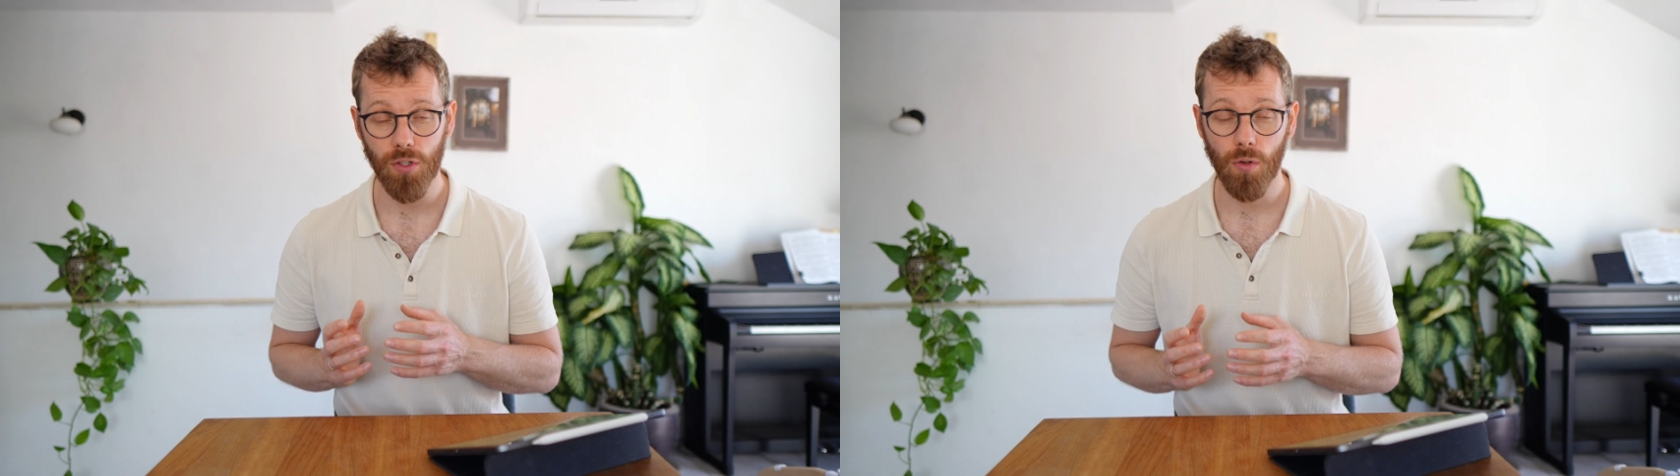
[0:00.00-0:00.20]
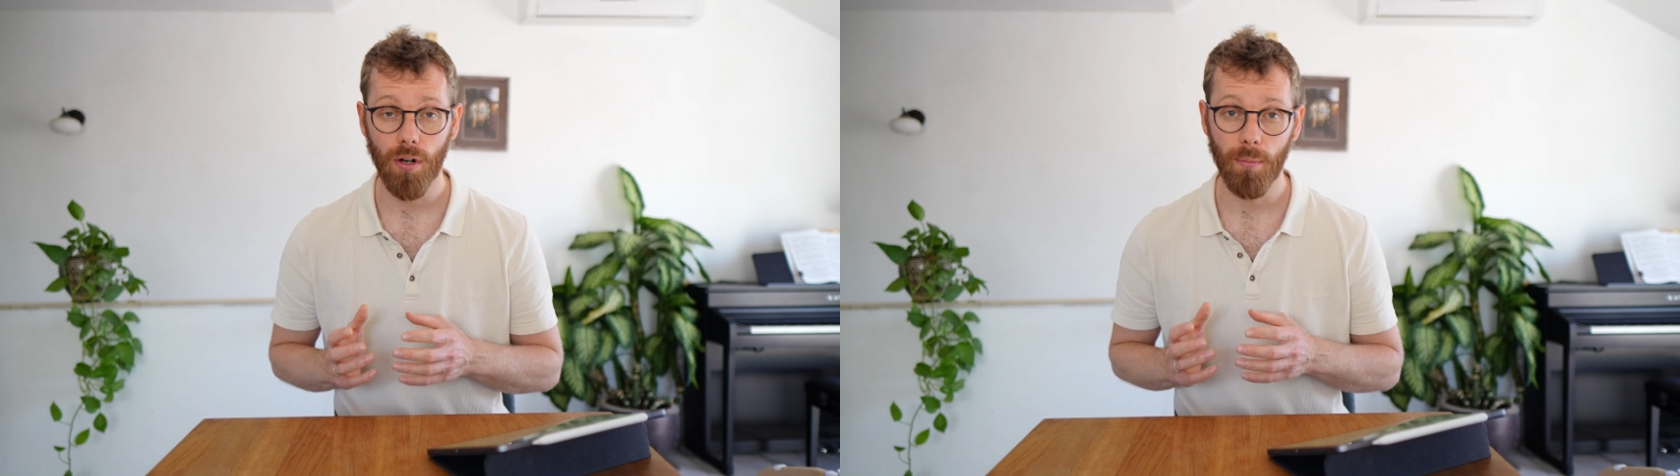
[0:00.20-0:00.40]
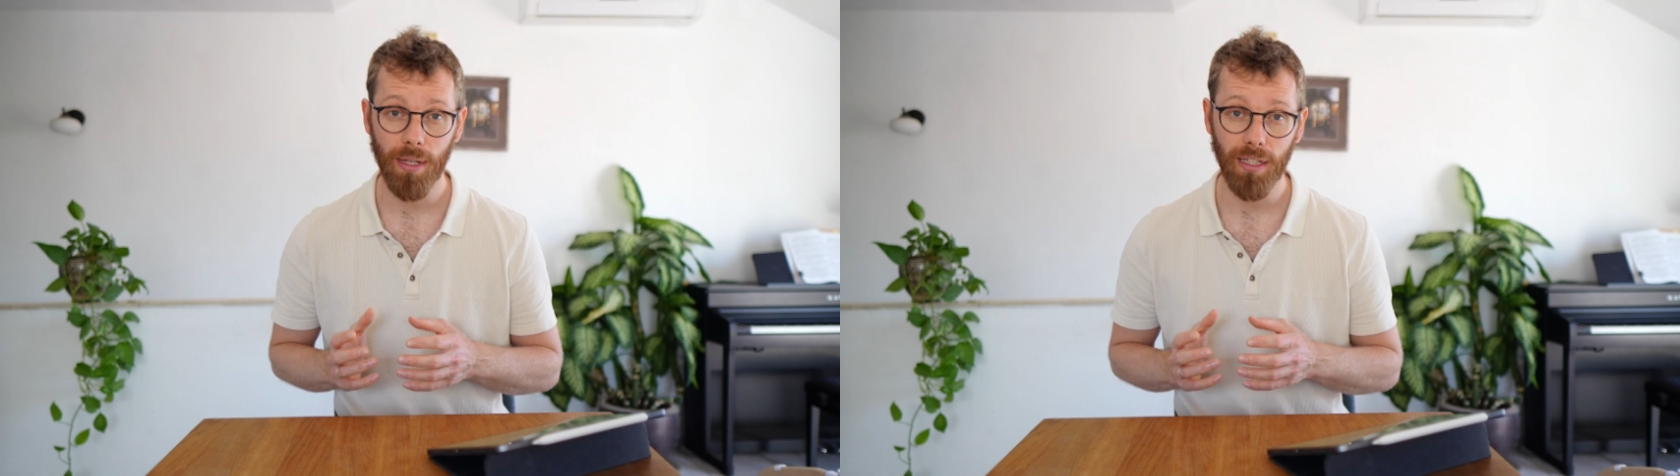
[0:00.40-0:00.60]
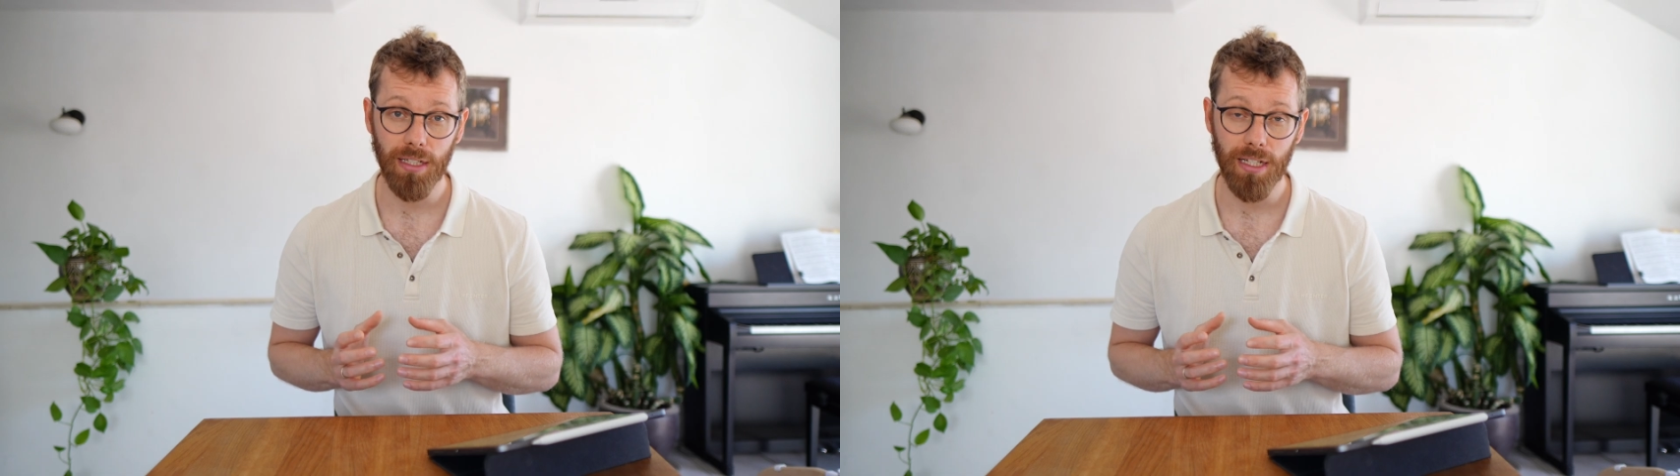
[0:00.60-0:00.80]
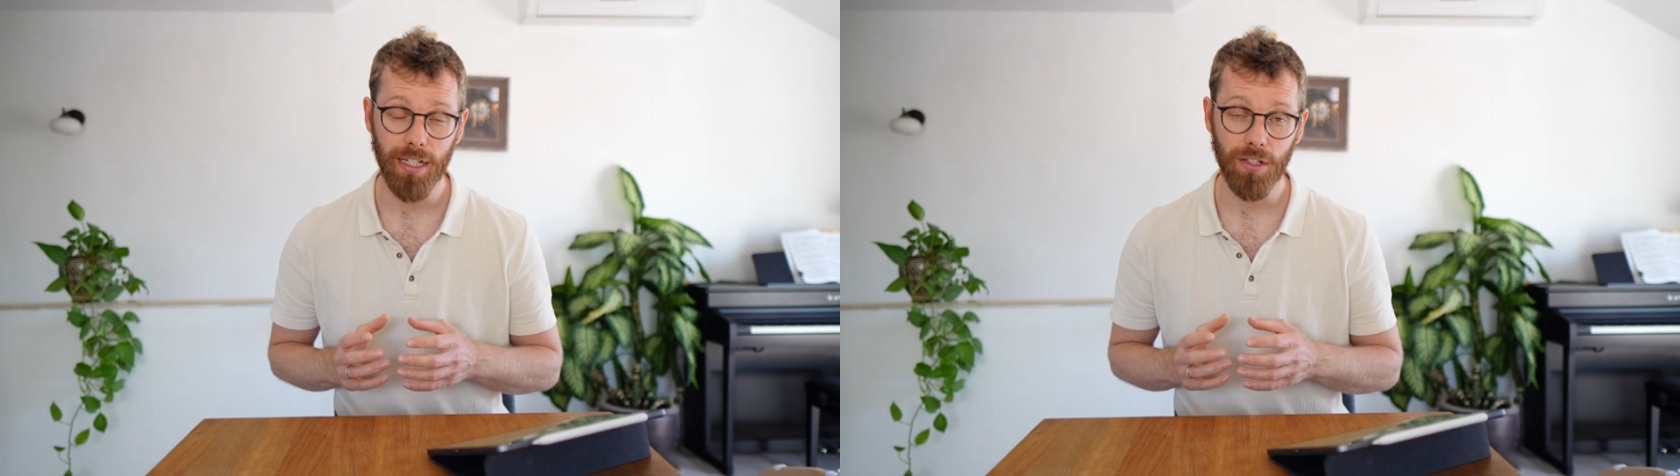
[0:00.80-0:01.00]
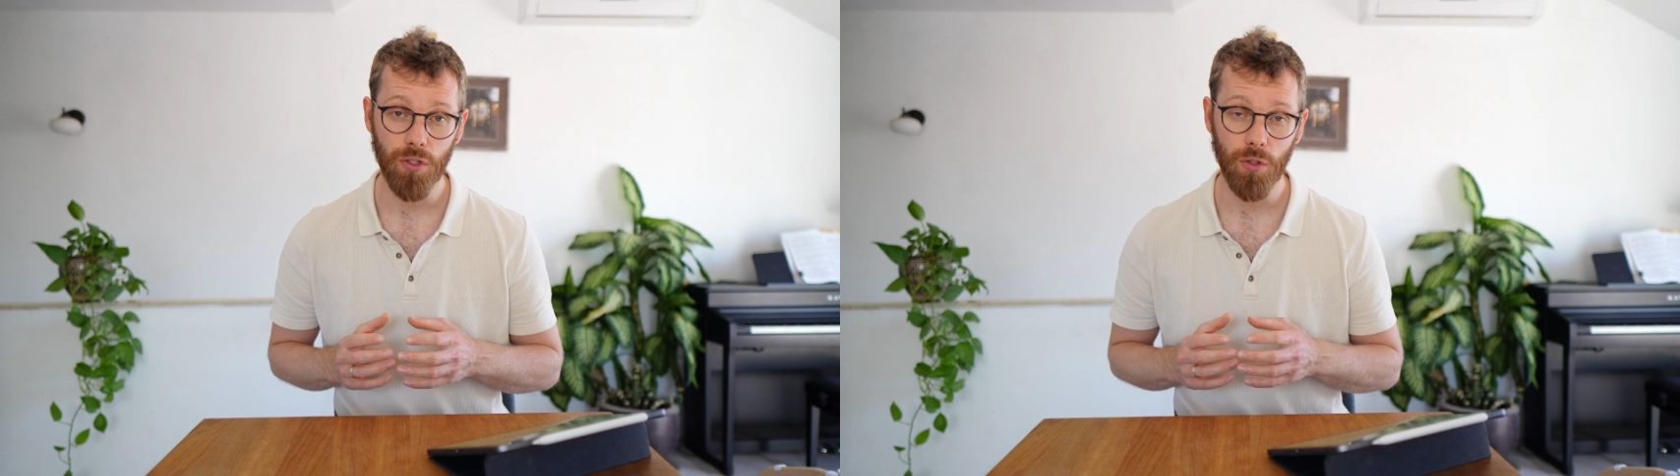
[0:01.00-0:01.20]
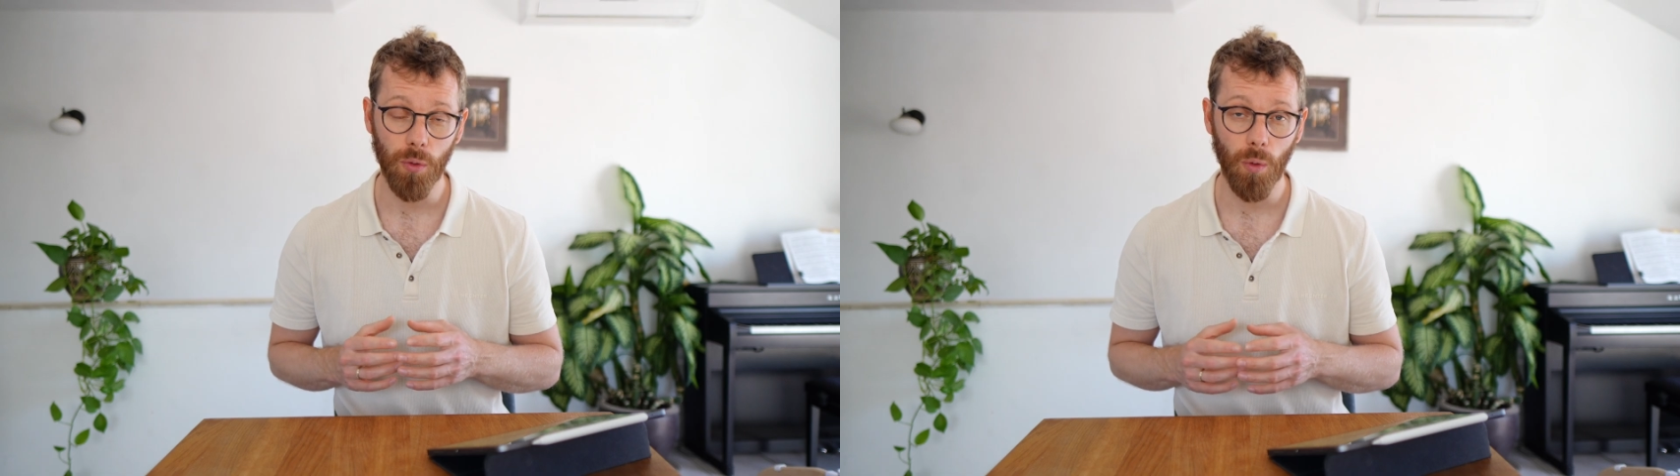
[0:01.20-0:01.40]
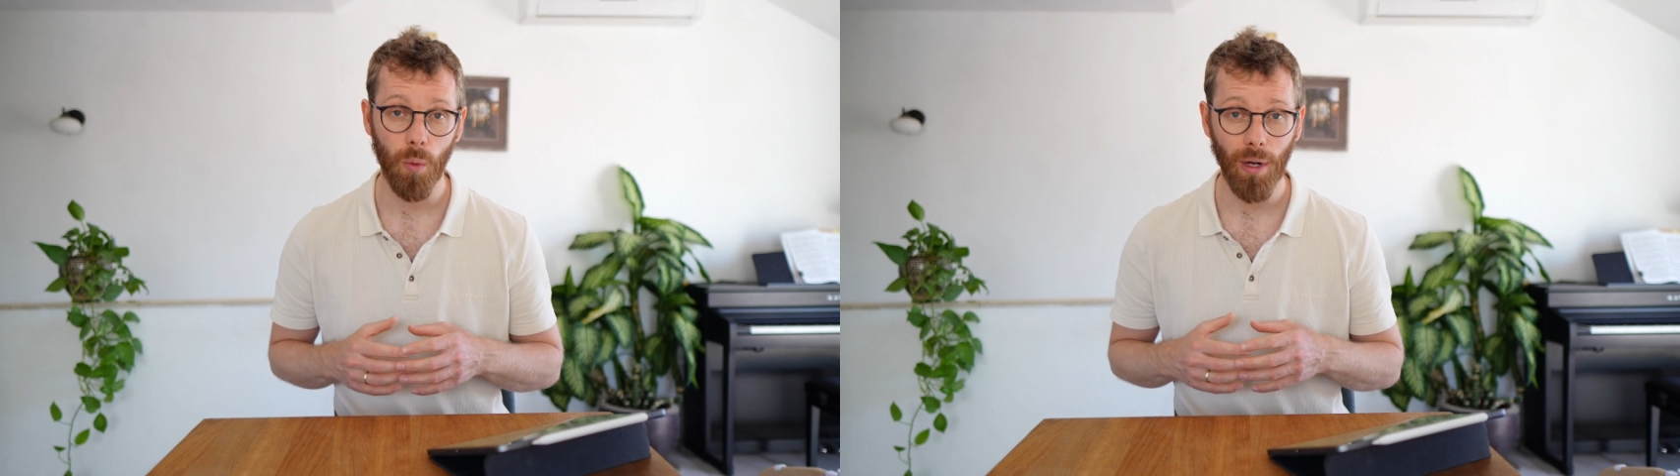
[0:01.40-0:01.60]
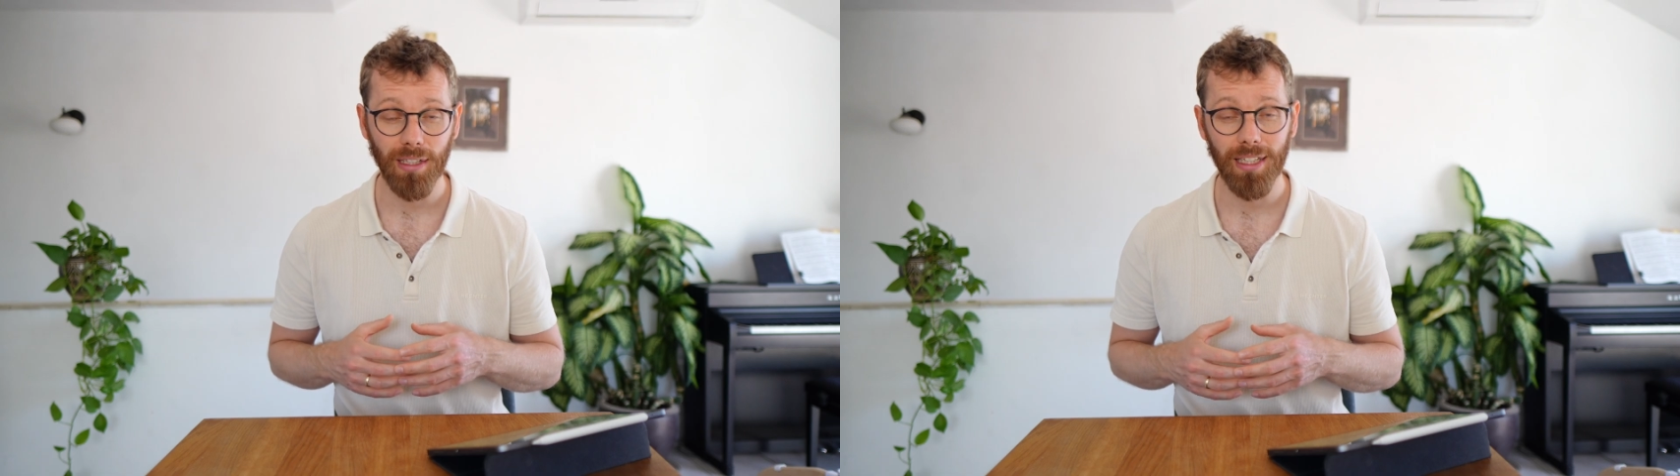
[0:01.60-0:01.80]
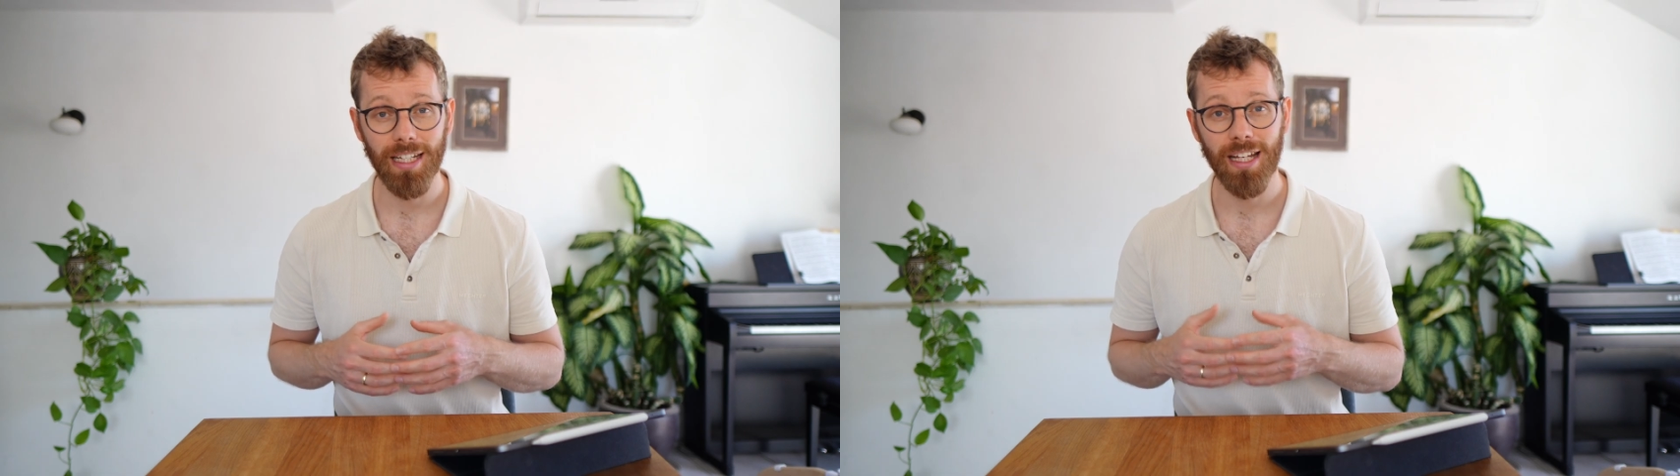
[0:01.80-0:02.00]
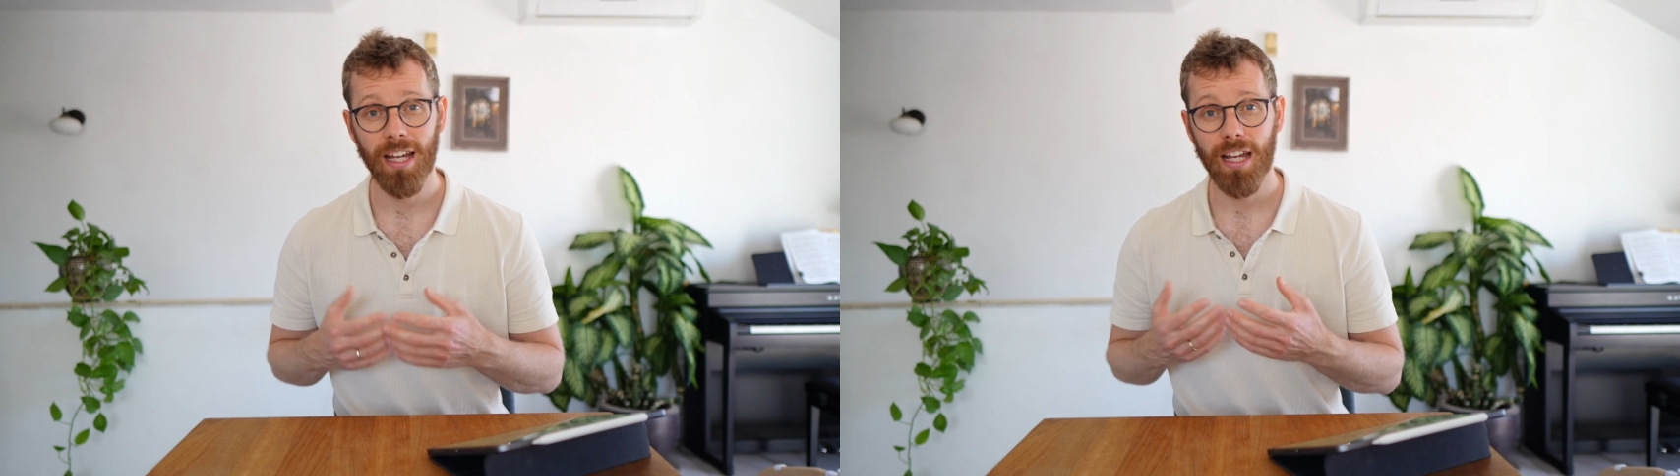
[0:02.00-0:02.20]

your ability to quickly